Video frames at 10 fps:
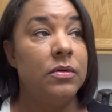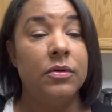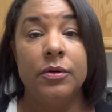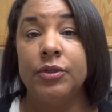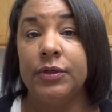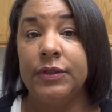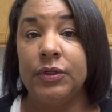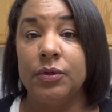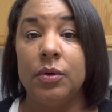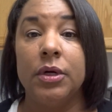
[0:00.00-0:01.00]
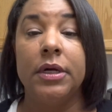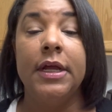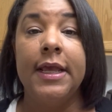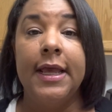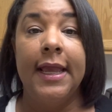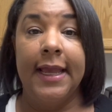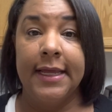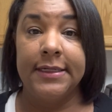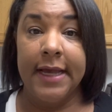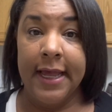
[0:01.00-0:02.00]
grocery store
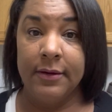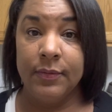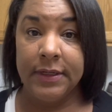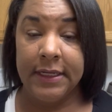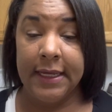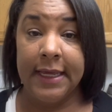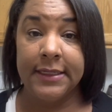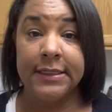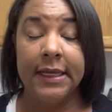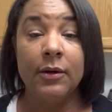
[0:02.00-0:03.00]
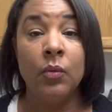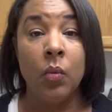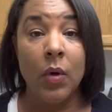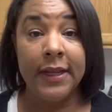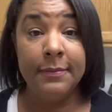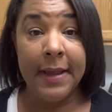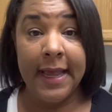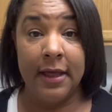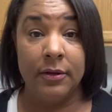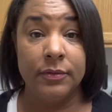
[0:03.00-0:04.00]
and I would get 1
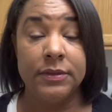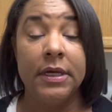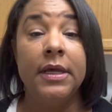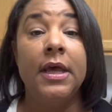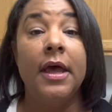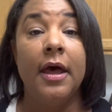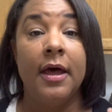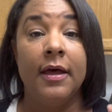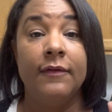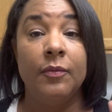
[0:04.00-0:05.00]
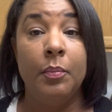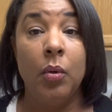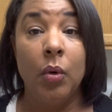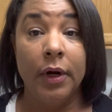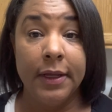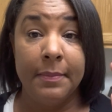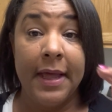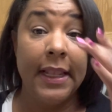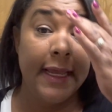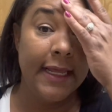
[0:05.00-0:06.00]
pound of pork
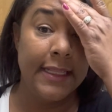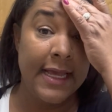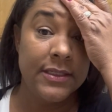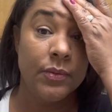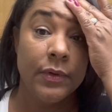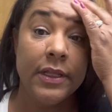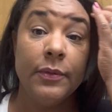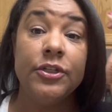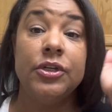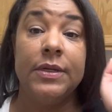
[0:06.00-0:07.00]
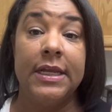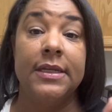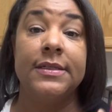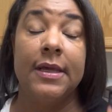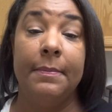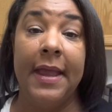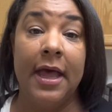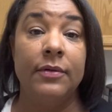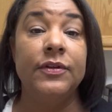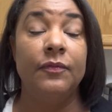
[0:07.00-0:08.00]
belly. And that's really what you need, is a
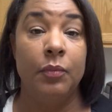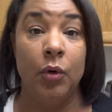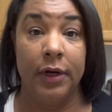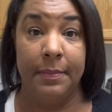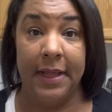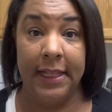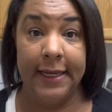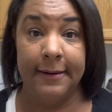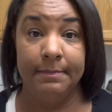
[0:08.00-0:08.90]
pound of pork belly.